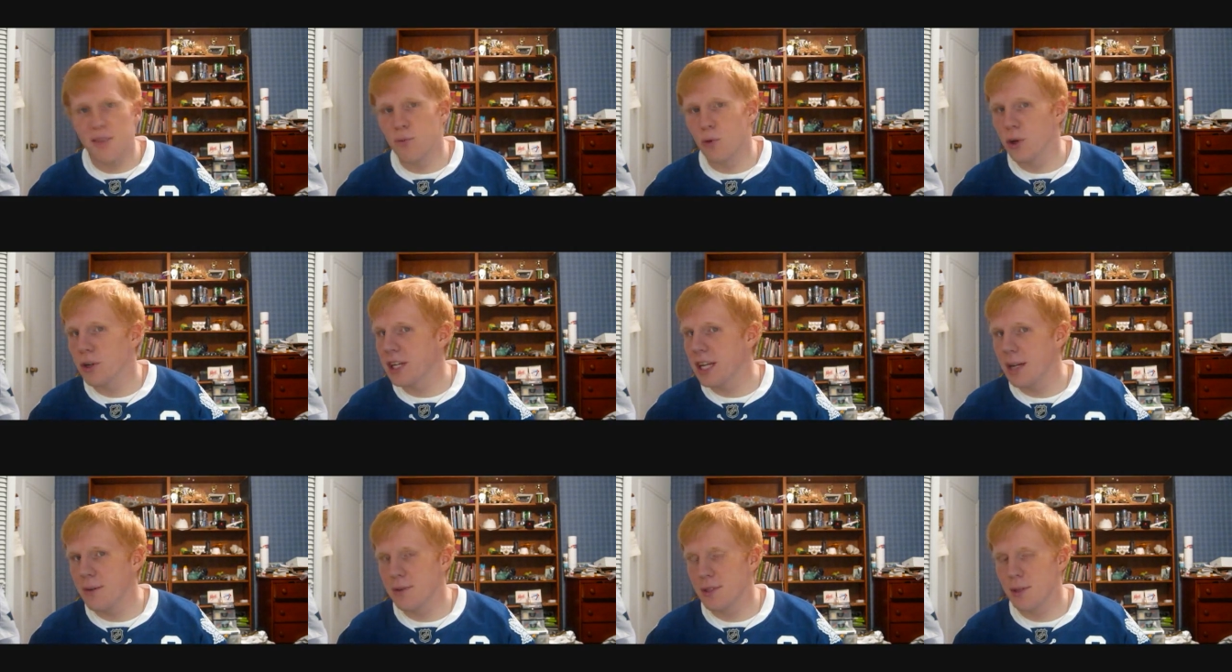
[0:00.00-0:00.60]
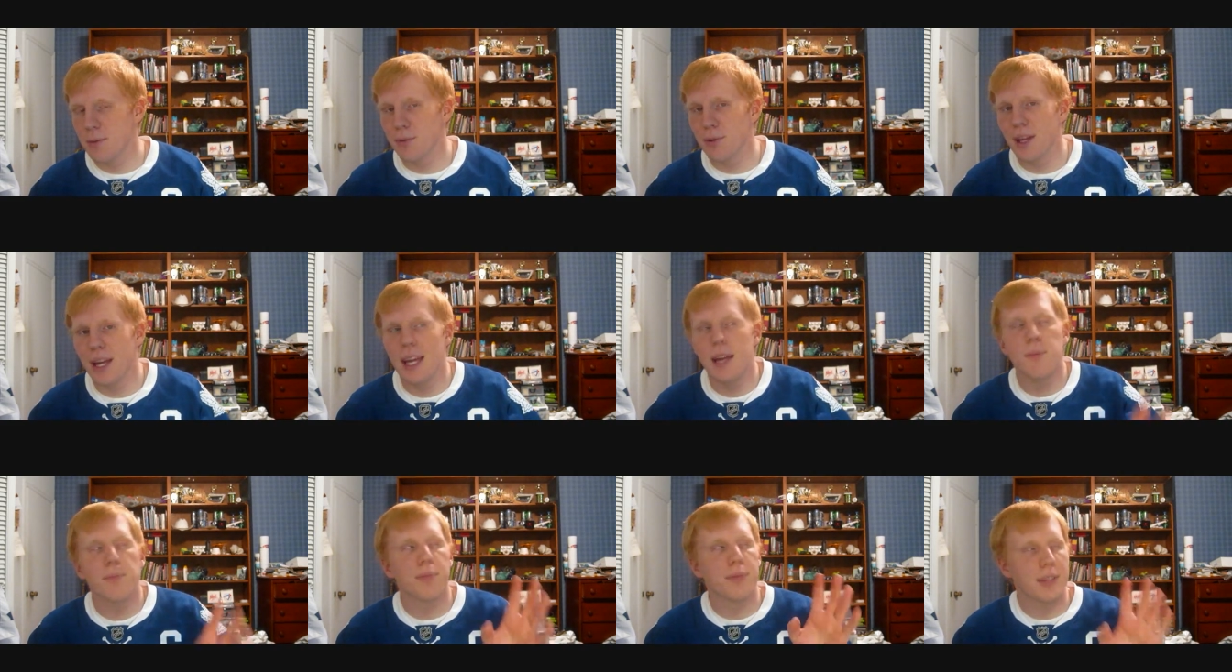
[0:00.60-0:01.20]
more games to
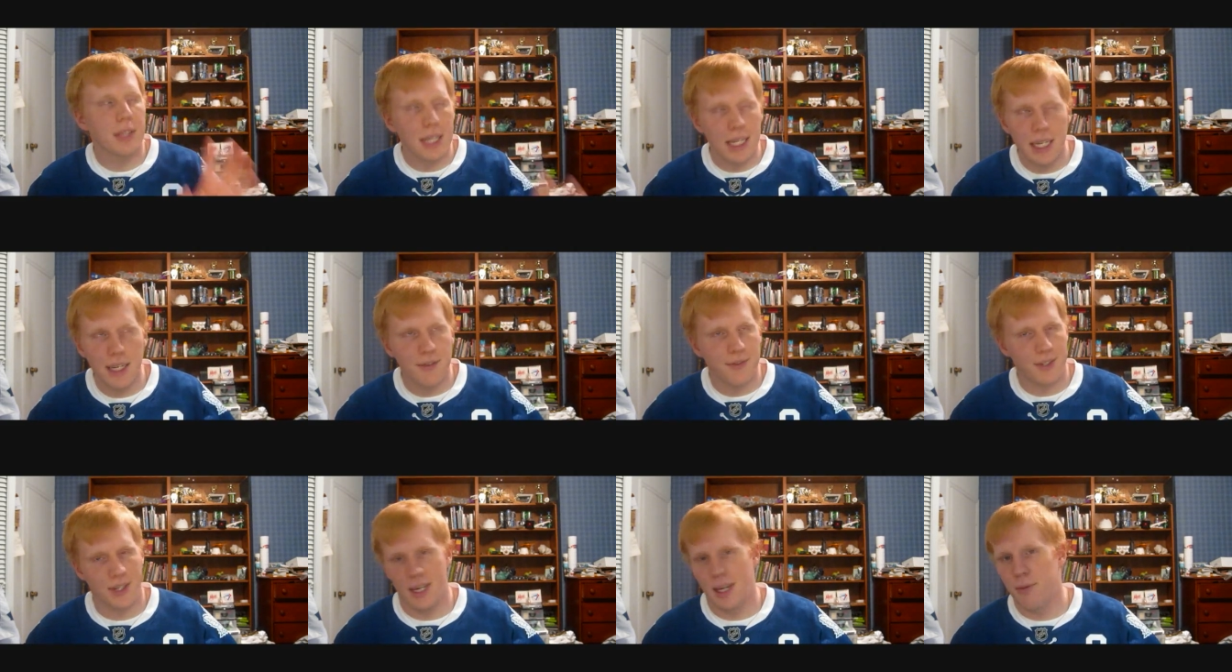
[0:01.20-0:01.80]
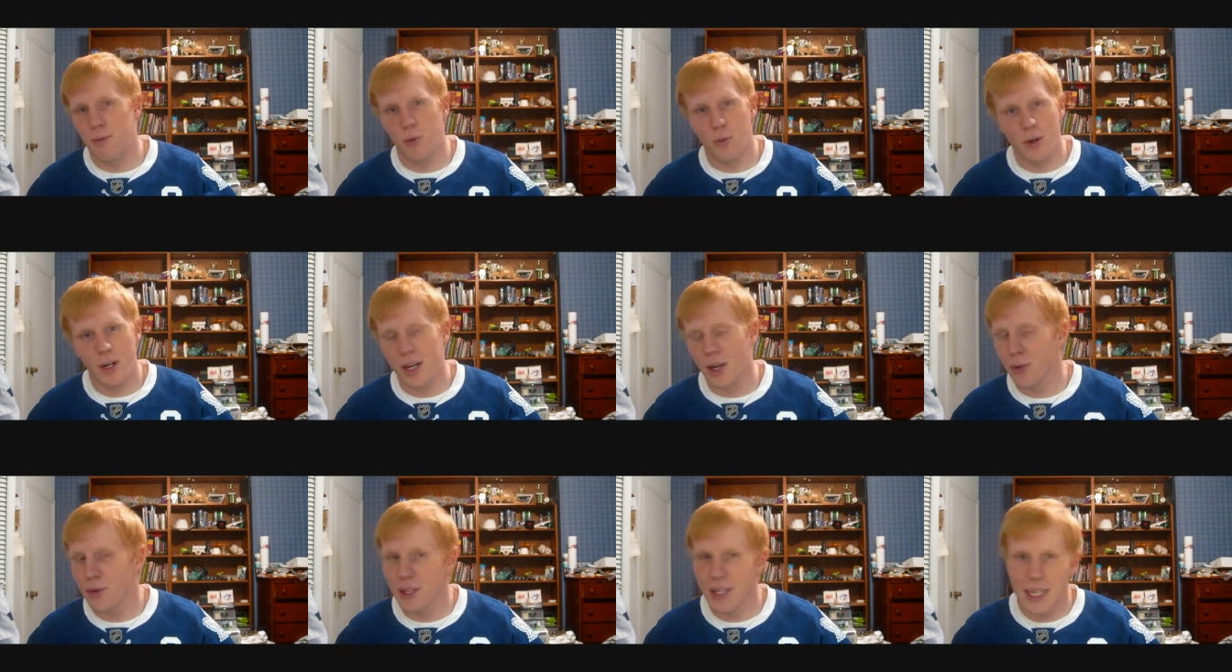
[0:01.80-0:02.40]
play, plenty of time to
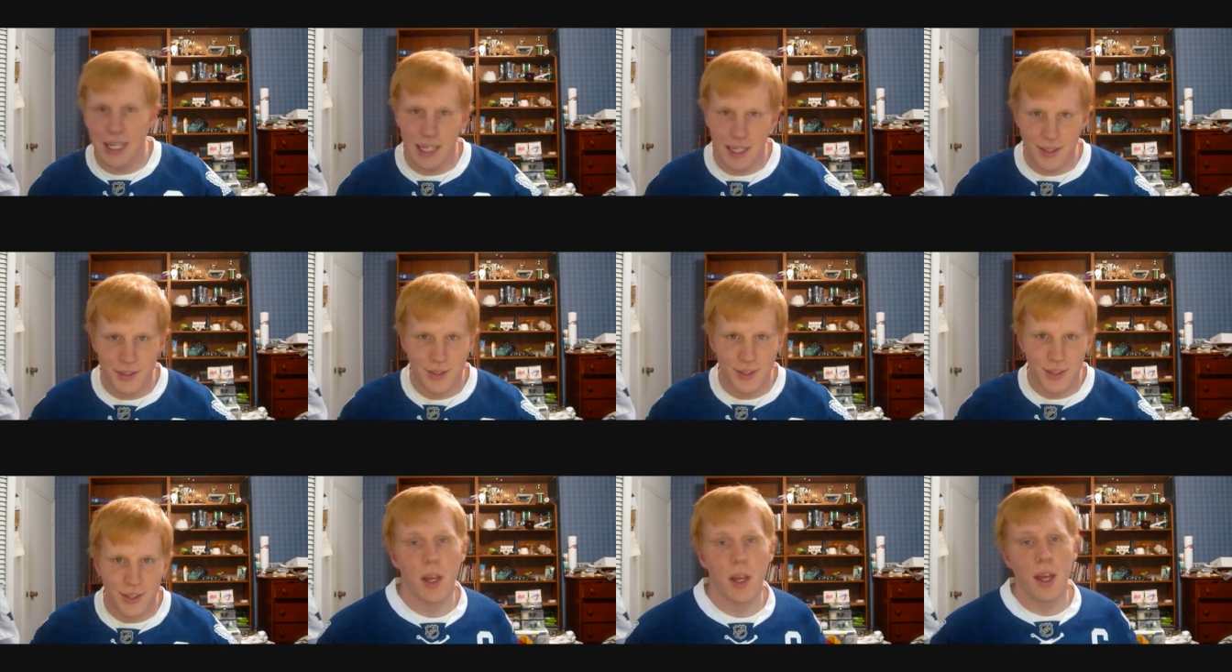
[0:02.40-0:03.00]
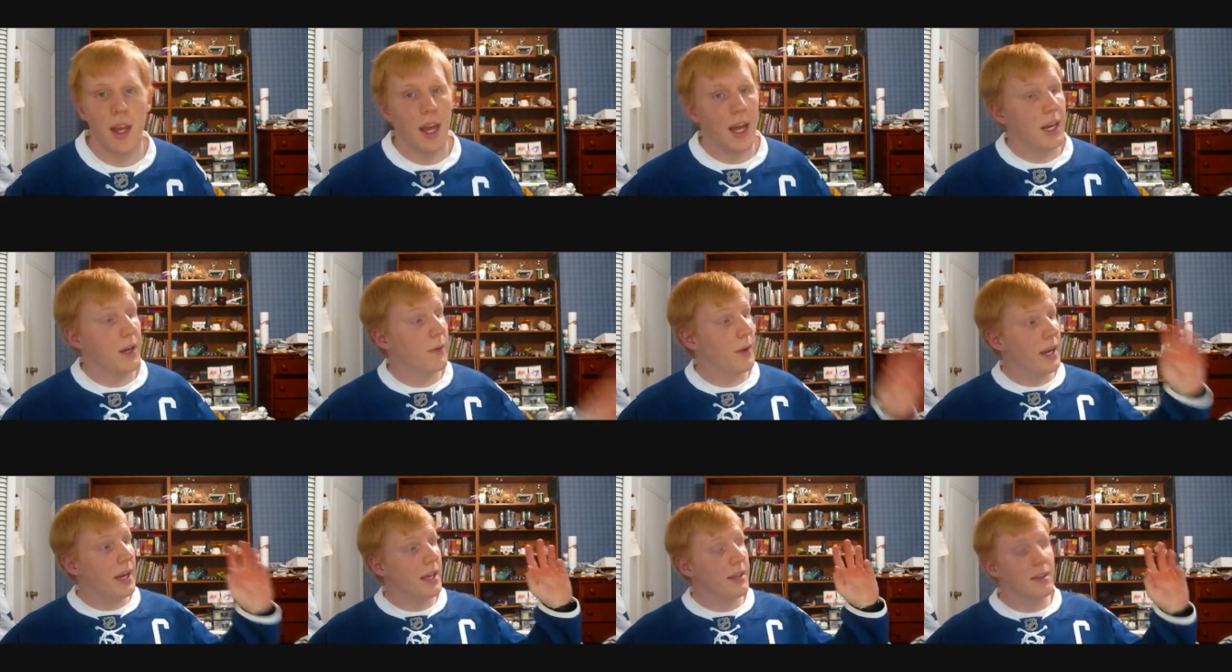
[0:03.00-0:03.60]
work out the kinks.
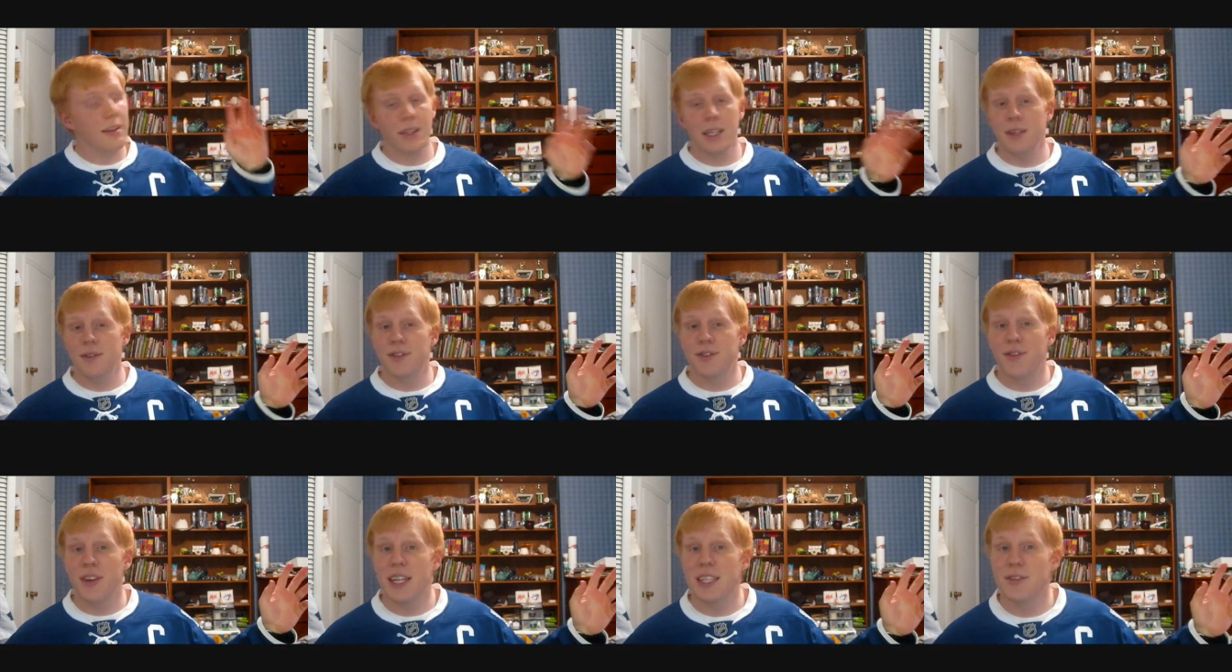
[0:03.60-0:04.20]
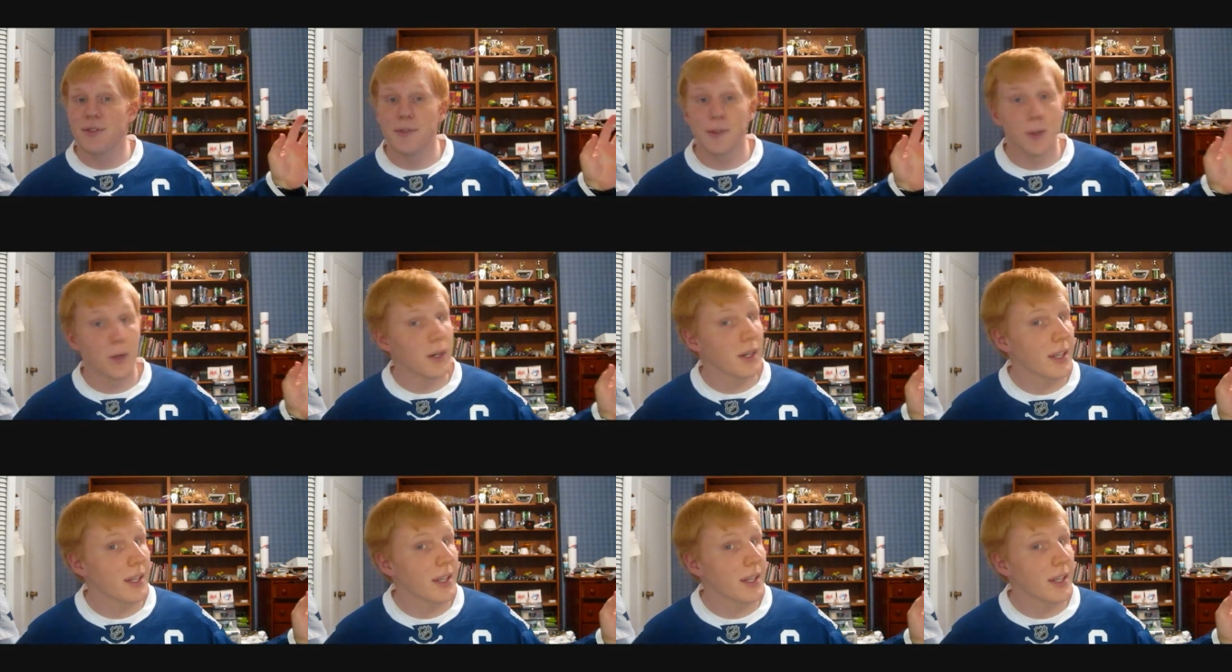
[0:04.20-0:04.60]
Anyway, the Leafs face Florida